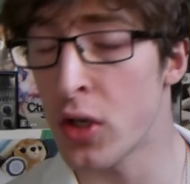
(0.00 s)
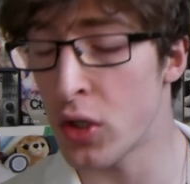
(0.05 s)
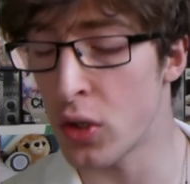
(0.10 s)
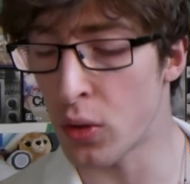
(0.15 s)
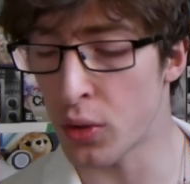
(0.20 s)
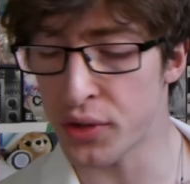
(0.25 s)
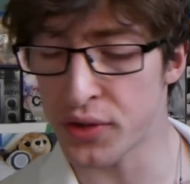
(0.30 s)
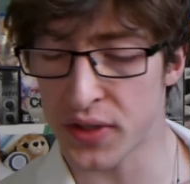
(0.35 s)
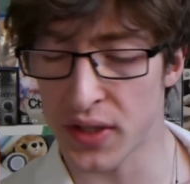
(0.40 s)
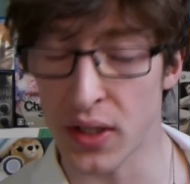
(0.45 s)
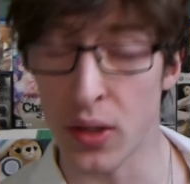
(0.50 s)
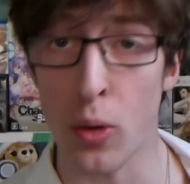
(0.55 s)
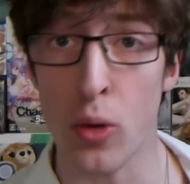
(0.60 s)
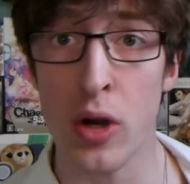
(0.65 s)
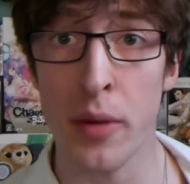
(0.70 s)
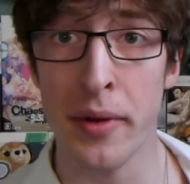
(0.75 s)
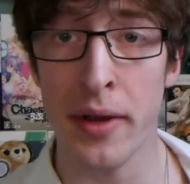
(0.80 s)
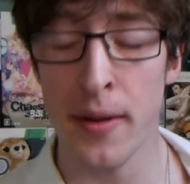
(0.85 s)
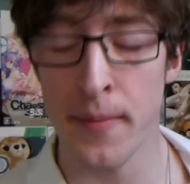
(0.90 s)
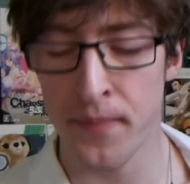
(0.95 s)
you'll see
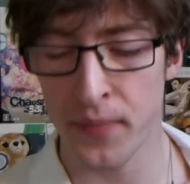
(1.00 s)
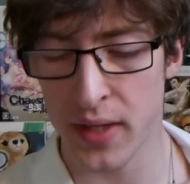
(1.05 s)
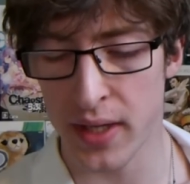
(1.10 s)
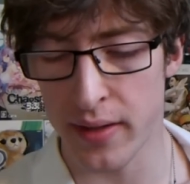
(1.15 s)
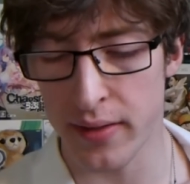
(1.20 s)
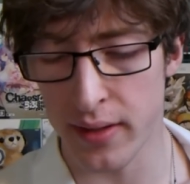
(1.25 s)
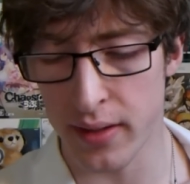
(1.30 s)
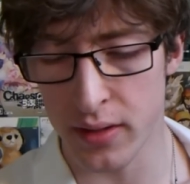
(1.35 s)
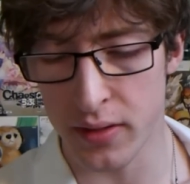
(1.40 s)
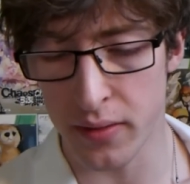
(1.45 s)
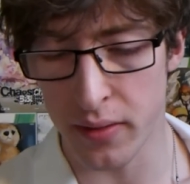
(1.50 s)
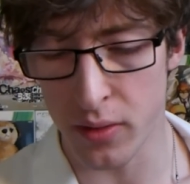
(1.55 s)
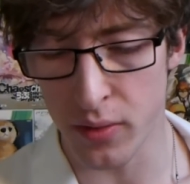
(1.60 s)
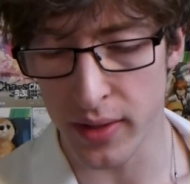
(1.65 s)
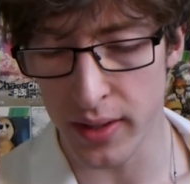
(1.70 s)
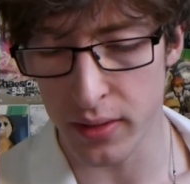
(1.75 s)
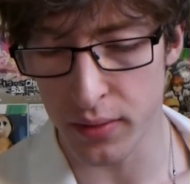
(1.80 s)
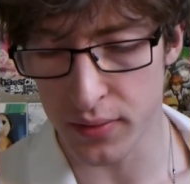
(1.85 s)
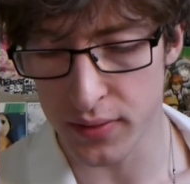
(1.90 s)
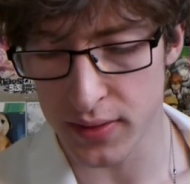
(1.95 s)
Okabe, and then to the
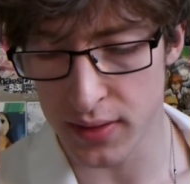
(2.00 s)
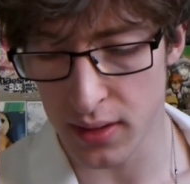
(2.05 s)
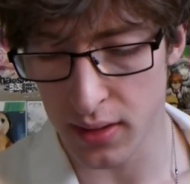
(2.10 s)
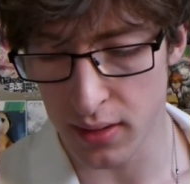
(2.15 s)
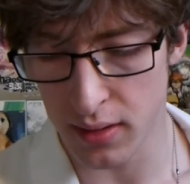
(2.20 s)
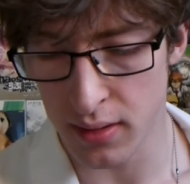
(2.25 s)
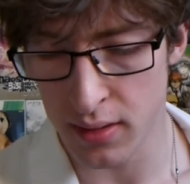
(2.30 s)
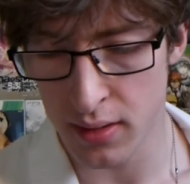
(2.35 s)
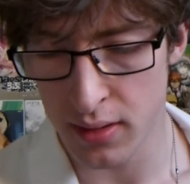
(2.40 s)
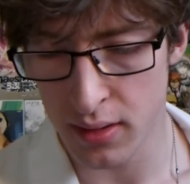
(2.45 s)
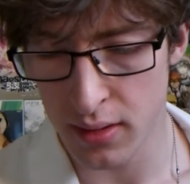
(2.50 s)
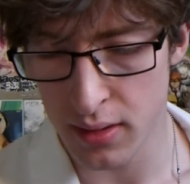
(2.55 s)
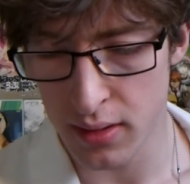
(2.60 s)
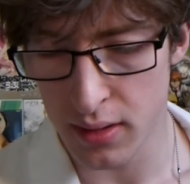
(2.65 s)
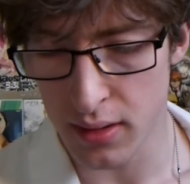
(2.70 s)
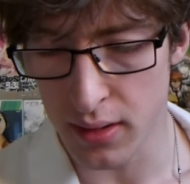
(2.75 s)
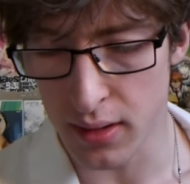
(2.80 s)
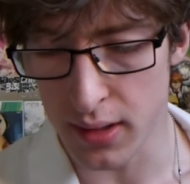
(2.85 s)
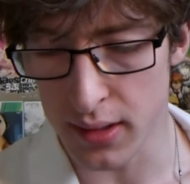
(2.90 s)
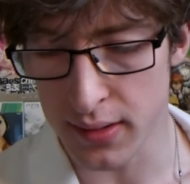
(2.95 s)
right you'll see
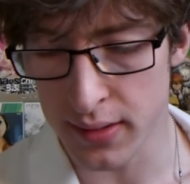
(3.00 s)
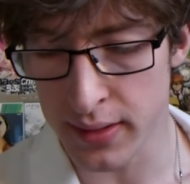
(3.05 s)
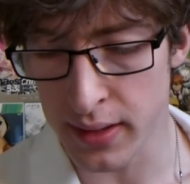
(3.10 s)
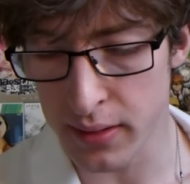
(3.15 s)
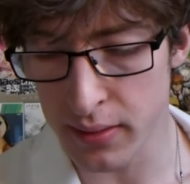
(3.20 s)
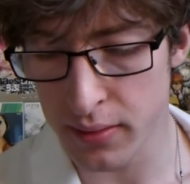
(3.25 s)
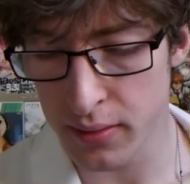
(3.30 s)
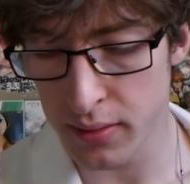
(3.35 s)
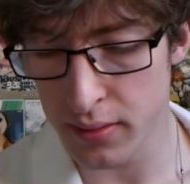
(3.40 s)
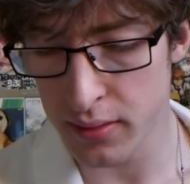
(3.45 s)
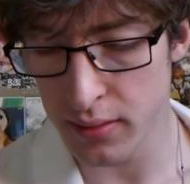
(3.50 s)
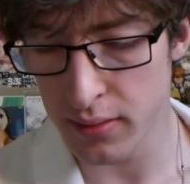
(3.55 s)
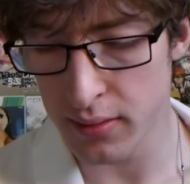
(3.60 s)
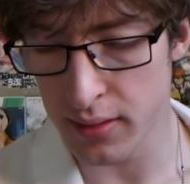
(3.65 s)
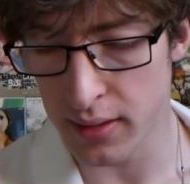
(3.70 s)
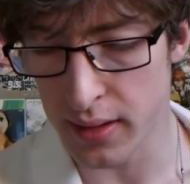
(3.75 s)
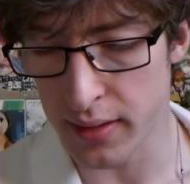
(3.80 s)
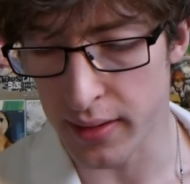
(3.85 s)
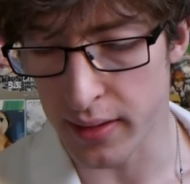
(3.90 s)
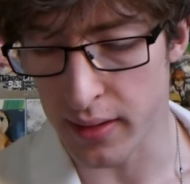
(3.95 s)
Taku,
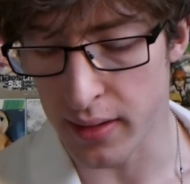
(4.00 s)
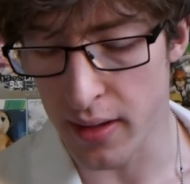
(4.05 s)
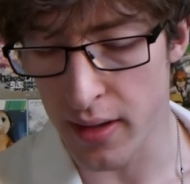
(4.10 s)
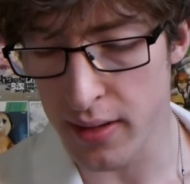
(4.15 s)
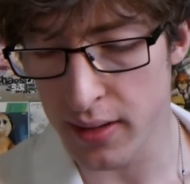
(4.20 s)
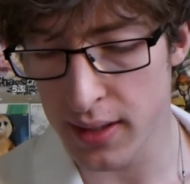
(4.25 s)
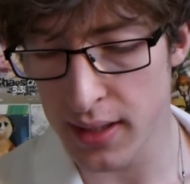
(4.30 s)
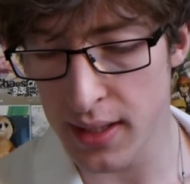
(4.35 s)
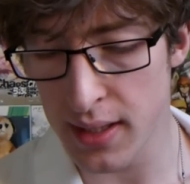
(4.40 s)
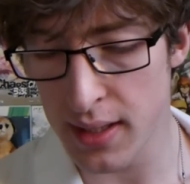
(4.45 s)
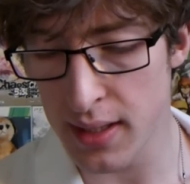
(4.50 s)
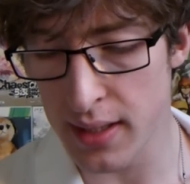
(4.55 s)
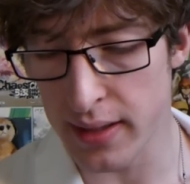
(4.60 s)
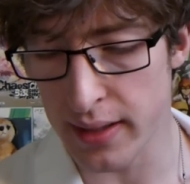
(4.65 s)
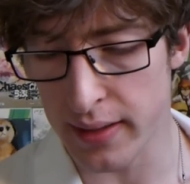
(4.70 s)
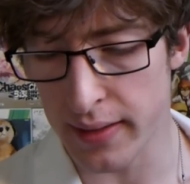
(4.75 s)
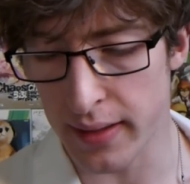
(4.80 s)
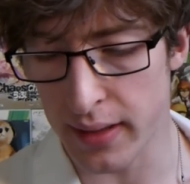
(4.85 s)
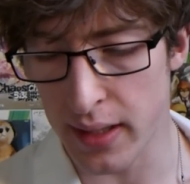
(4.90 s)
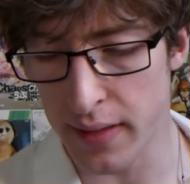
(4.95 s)
and then Aki,
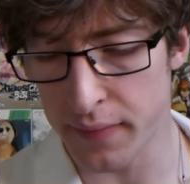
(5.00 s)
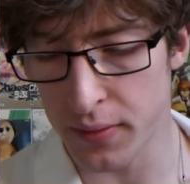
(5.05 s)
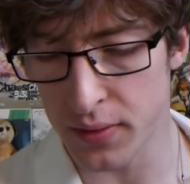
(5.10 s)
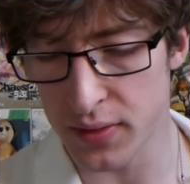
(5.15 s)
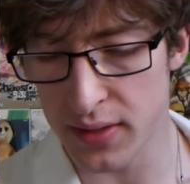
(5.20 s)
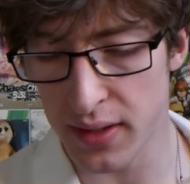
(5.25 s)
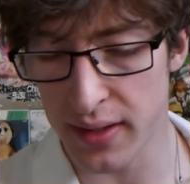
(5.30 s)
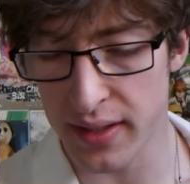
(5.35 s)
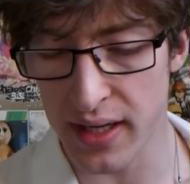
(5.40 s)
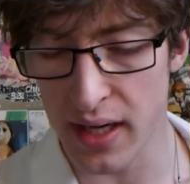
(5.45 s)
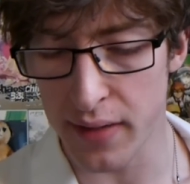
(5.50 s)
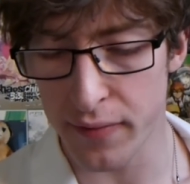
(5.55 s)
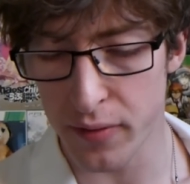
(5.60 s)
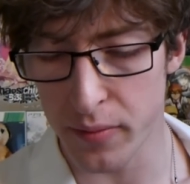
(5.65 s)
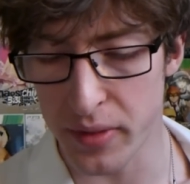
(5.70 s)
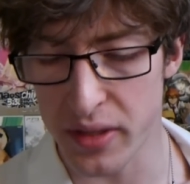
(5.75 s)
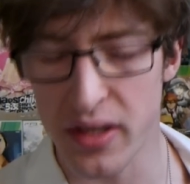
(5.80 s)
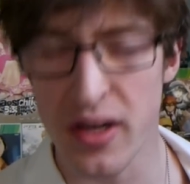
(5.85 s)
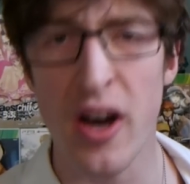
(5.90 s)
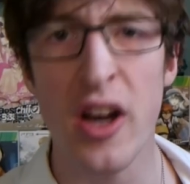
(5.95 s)
and at the left you'll see the guy
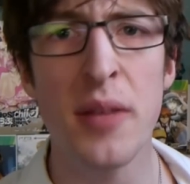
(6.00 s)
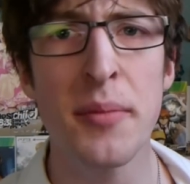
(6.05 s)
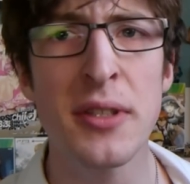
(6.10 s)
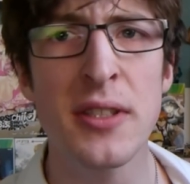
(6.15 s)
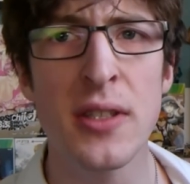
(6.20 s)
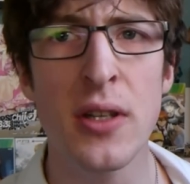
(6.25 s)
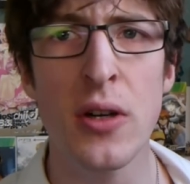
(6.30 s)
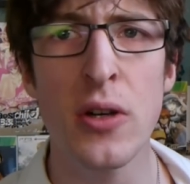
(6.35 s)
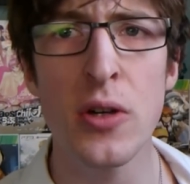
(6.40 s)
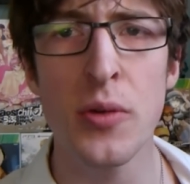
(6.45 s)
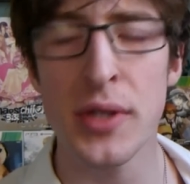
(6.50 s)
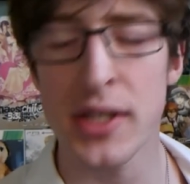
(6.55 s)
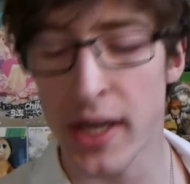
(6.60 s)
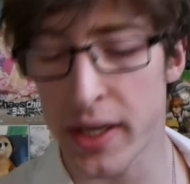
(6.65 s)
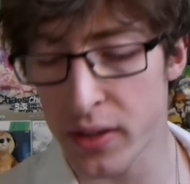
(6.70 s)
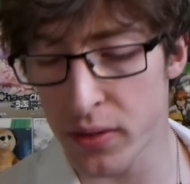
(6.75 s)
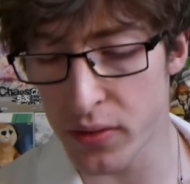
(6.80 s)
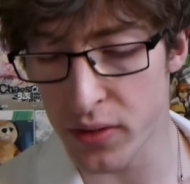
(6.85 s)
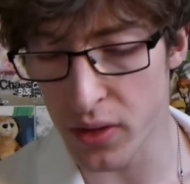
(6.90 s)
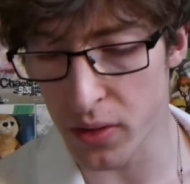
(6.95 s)
from Anonymous Code, which
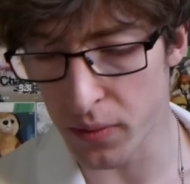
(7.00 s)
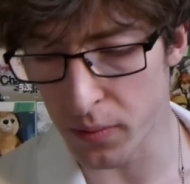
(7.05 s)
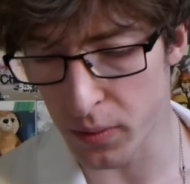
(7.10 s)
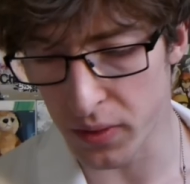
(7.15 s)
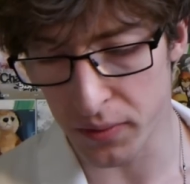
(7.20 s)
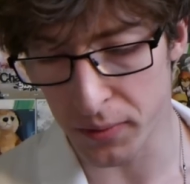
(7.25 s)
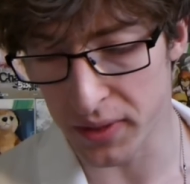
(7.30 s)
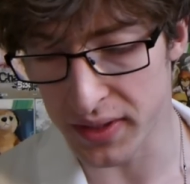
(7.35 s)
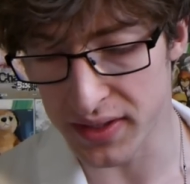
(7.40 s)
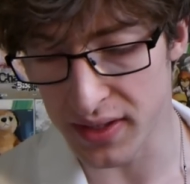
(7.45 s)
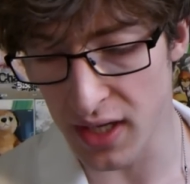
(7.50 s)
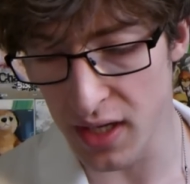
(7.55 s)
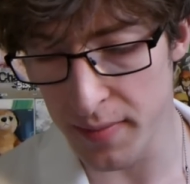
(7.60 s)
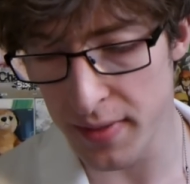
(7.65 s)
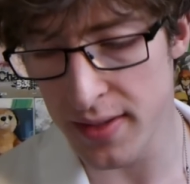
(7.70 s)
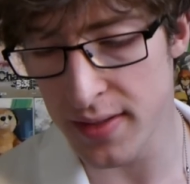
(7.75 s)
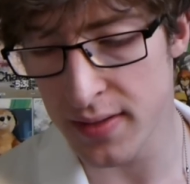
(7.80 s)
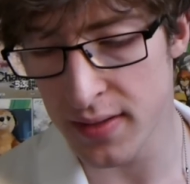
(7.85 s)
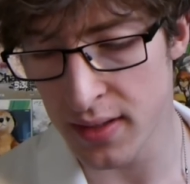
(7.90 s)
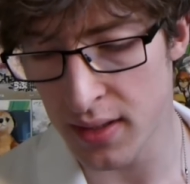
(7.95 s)
I don't know what his name
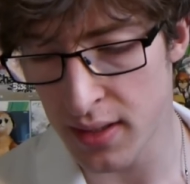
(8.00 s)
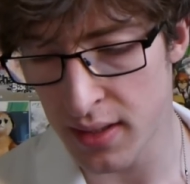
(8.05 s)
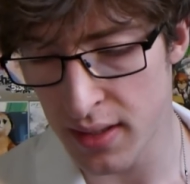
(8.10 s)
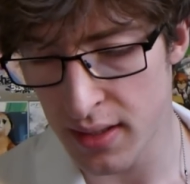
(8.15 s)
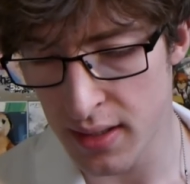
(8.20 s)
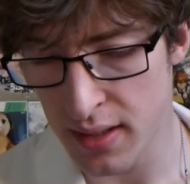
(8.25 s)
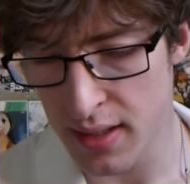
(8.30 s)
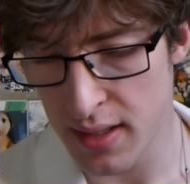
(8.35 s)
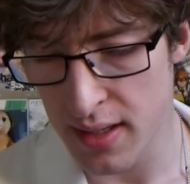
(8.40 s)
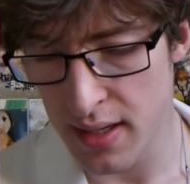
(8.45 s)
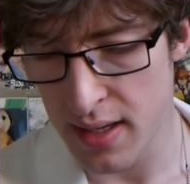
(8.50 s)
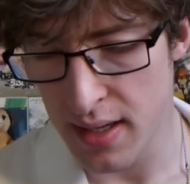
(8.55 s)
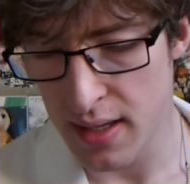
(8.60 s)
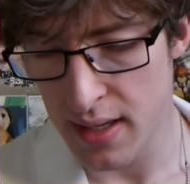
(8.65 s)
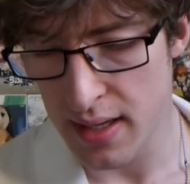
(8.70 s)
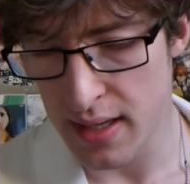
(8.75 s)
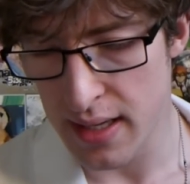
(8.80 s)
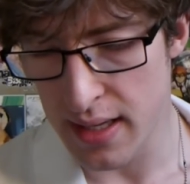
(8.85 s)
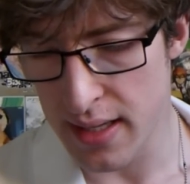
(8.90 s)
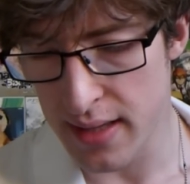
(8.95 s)
is.
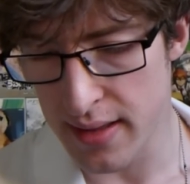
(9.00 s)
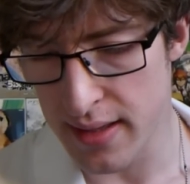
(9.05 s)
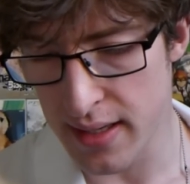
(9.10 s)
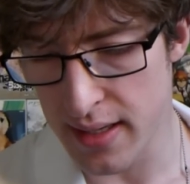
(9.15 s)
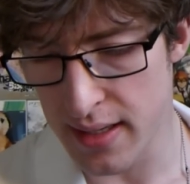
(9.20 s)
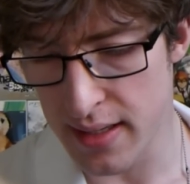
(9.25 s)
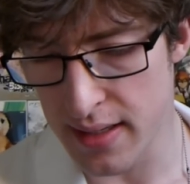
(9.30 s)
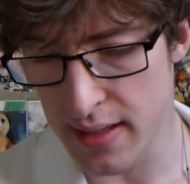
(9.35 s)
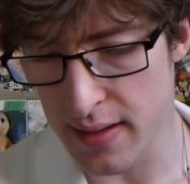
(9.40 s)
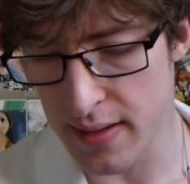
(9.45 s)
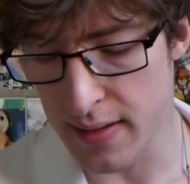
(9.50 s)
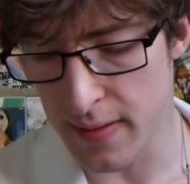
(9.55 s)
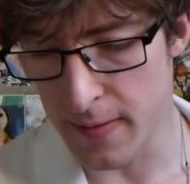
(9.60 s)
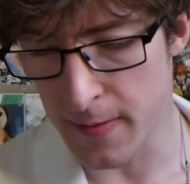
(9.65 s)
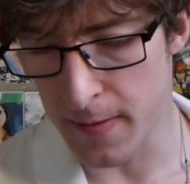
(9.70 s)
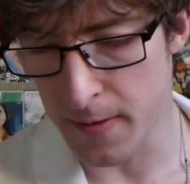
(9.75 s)
And then,